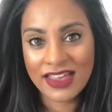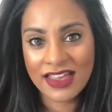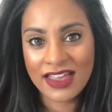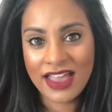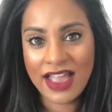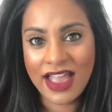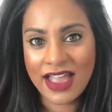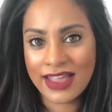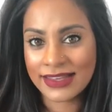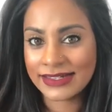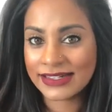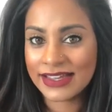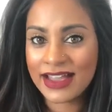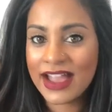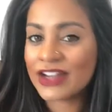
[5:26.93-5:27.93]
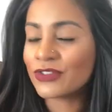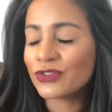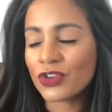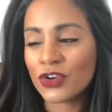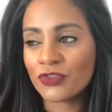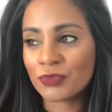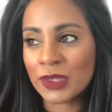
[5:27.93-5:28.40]
And I don't
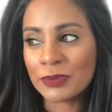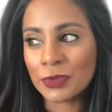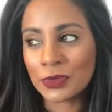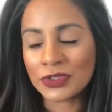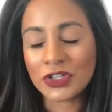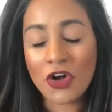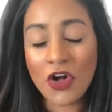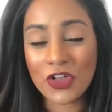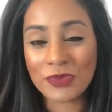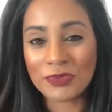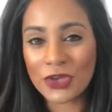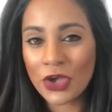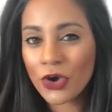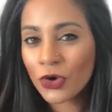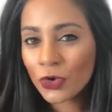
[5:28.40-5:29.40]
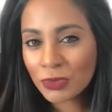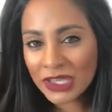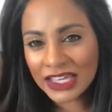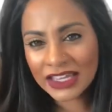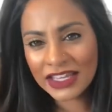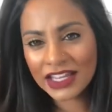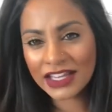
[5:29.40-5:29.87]
know if people would call him
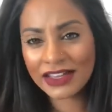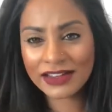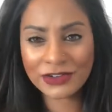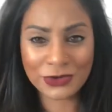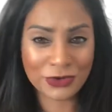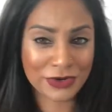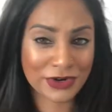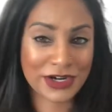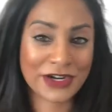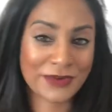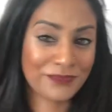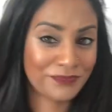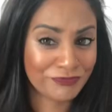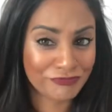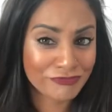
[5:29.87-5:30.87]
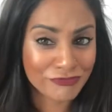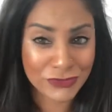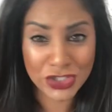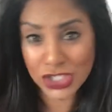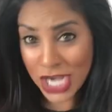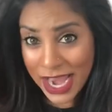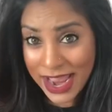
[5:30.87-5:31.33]
Kobe or
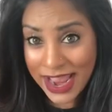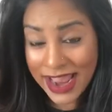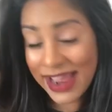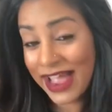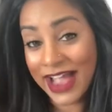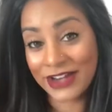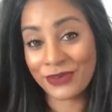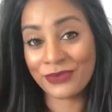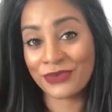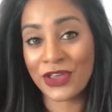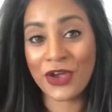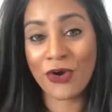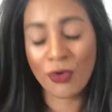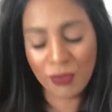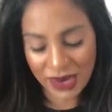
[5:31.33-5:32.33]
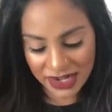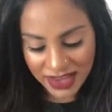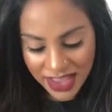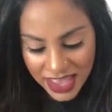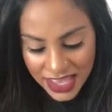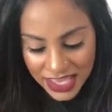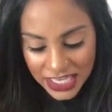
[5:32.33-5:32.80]
Jay, I don't know, but
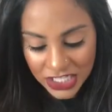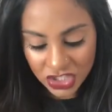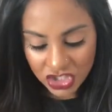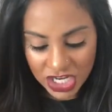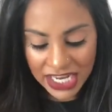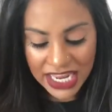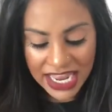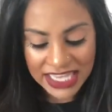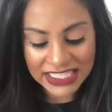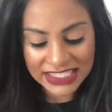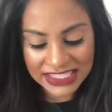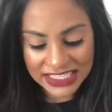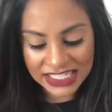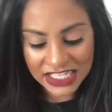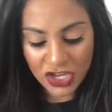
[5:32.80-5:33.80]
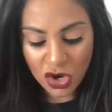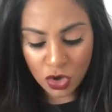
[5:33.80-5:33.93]
Jacoby,